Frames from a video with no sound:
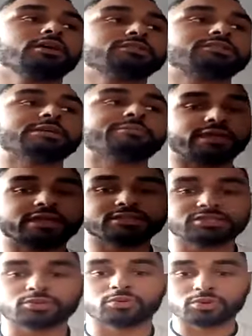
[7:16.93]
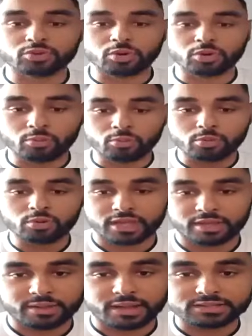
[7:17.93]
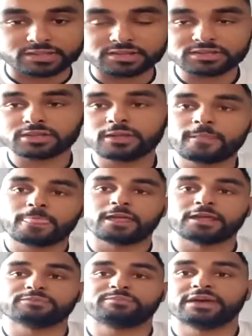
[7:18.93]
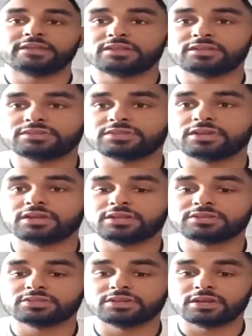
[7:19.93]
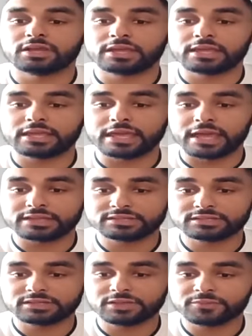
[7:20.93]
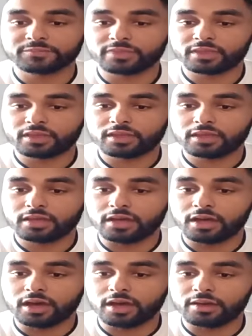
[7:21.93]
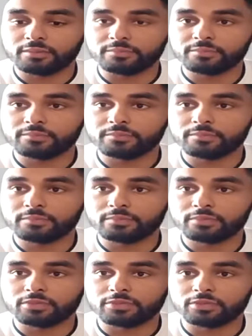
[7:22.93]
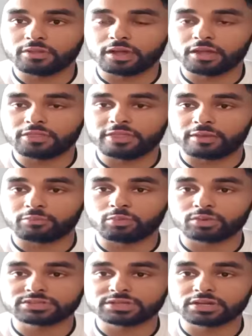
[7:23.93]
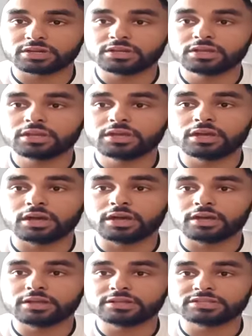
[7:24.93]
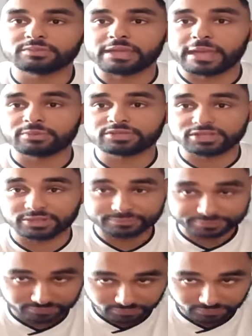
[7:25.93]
seeping into your normal walking patterns, it's better to get that water to be able to